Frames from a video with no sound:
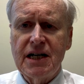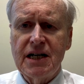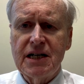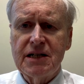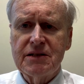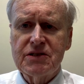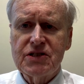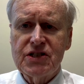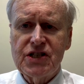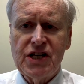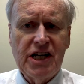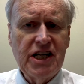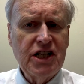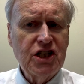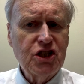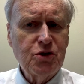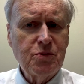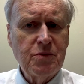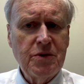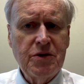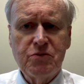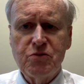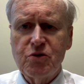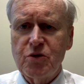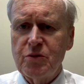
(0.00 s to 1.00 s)

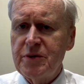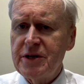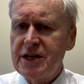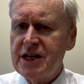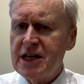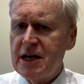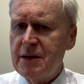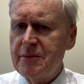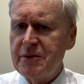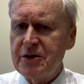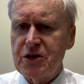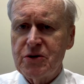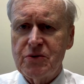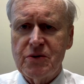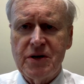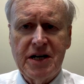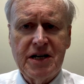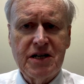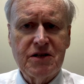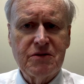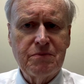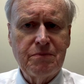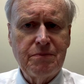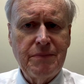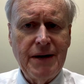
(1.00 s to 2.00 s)
salesmen will be coming
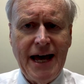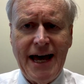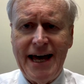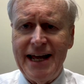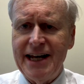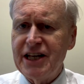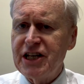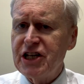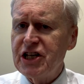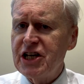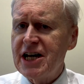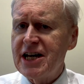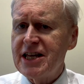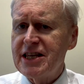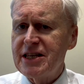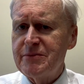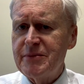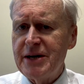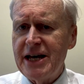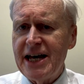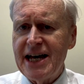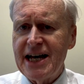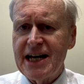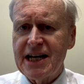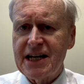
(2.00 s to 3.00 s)
around, patting you on the
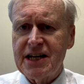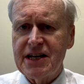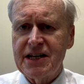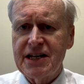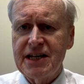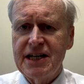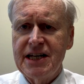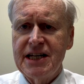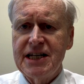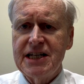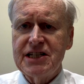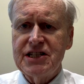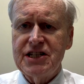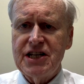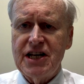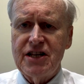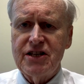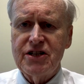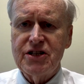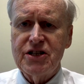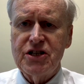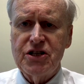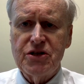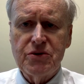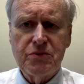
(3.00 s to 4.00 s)
back,
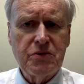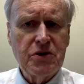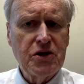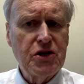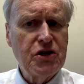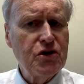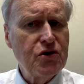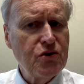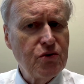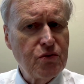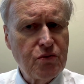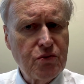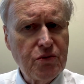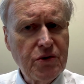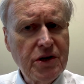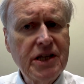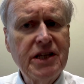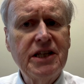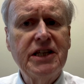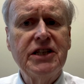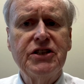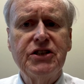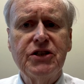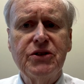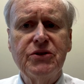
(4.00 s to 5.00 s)
telling you, you
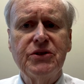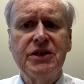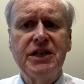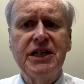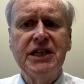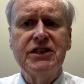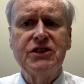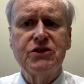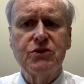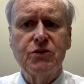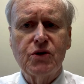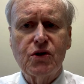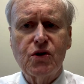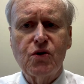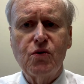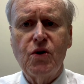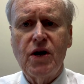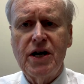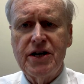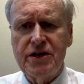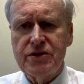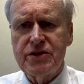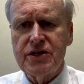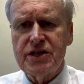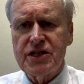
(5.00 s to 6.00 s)
really do need to
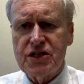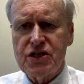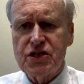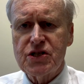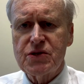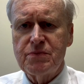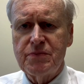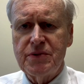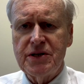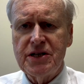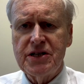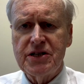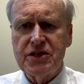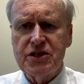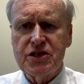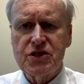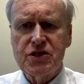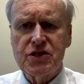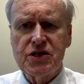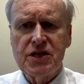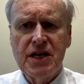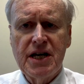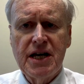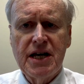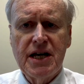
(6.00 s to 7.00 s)
acquire this
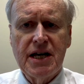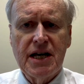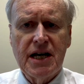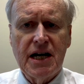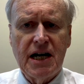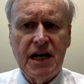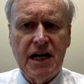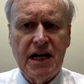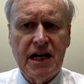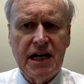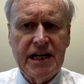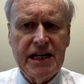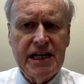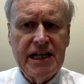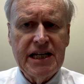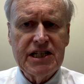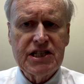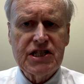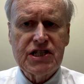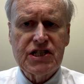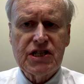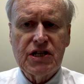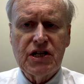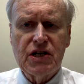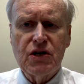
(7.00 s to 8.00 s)
because
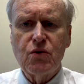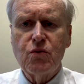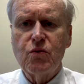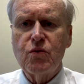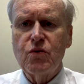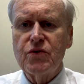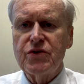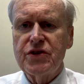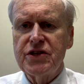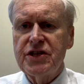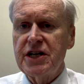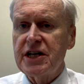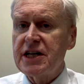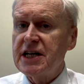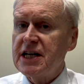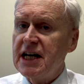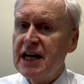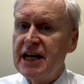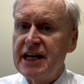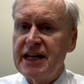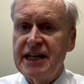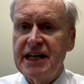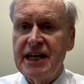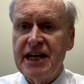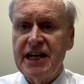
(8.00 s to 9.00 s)
it's the
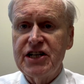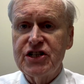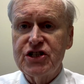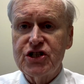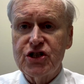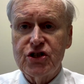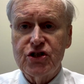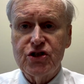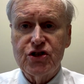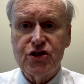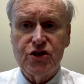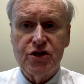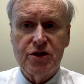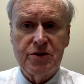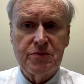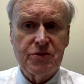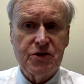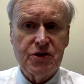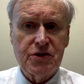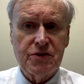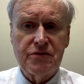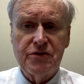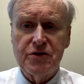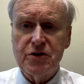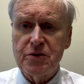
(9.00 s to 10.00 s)
cutting edge in
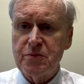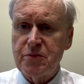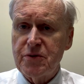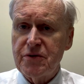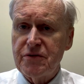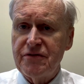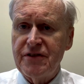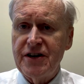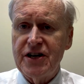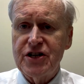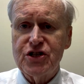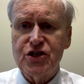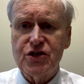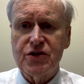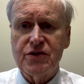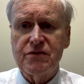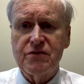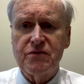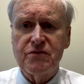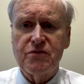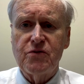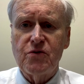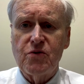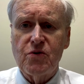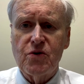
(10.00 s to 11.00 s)
terms of your profession
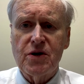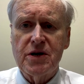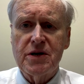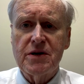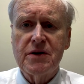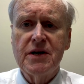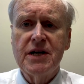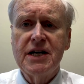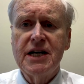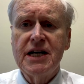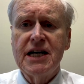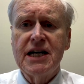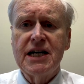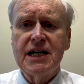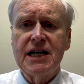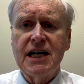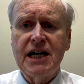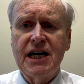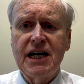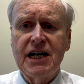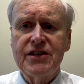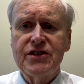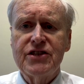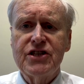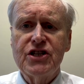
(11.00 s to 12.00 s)
for
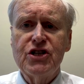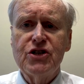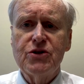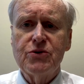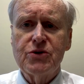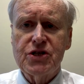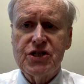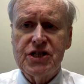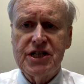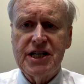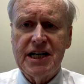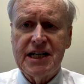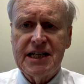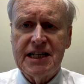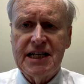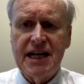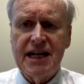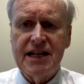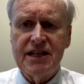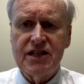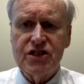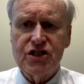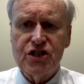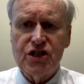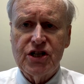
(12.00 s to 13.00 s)
the newest
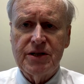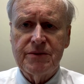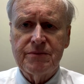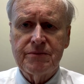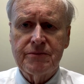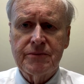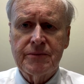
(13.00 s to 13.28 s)
technology.